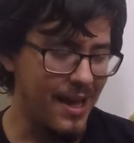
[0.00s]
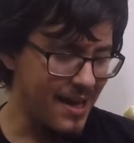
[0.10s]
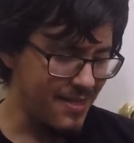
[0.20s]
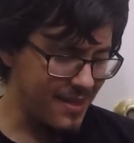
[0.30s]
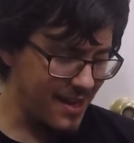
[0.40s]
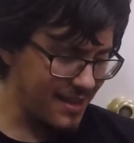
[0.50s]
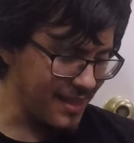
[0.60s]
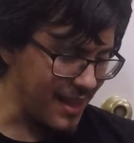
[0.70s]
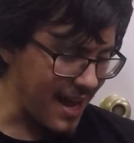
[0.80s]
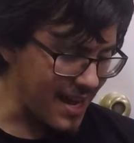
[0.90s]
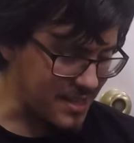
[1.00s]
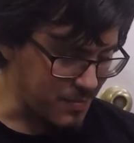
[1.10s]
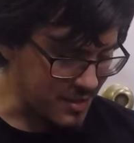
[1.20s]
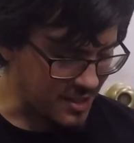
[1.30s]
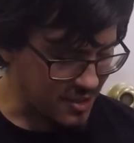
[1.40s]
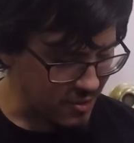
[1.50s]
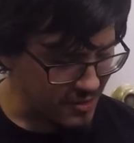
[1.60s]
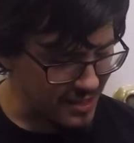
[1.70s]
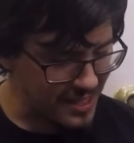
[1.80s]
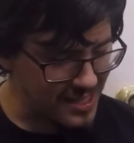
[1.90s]
And then last but
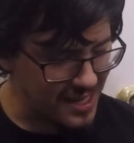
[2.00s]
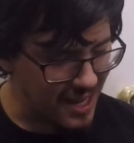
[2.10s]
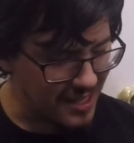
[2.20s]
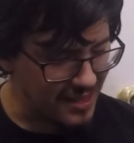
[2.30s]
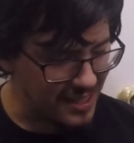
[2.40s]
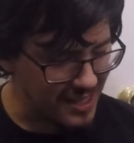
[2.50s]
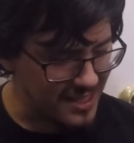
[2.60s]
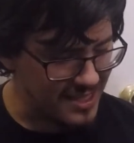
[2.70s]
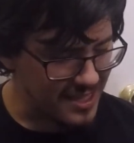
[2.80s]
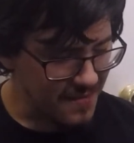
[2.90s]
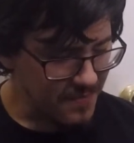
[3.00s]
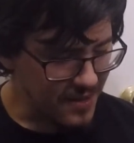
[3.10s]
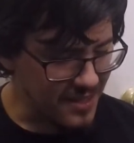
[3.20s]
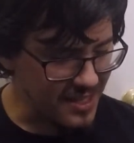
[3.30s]
certainly not least,